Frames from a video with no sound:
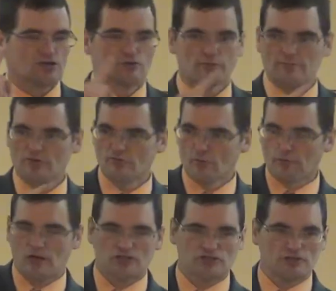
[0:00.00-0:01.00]
to remove
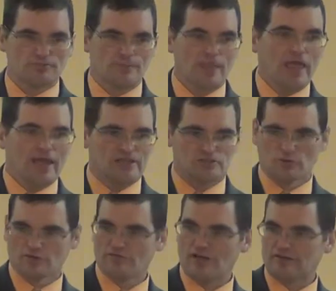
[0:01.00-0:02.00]
oppression, and it's
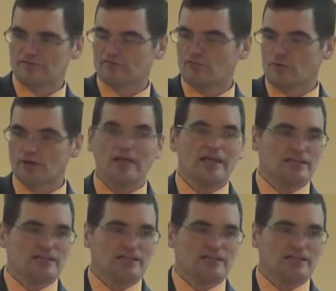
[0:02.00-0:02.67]
worth fighting for.